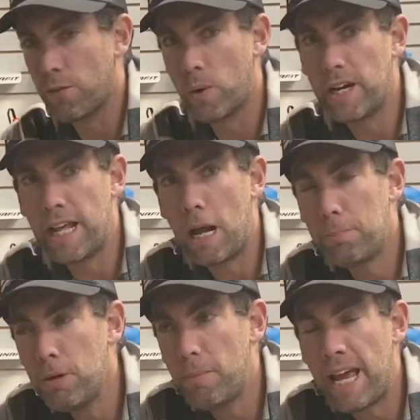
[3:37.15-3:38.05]
forward and I
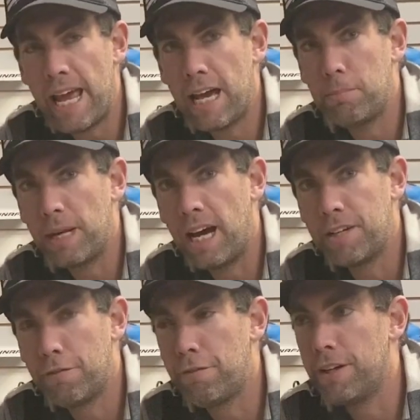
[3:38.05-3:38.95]
put my hand
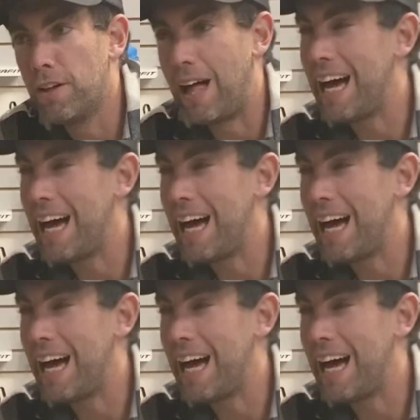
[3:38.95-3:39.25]
behind to feel.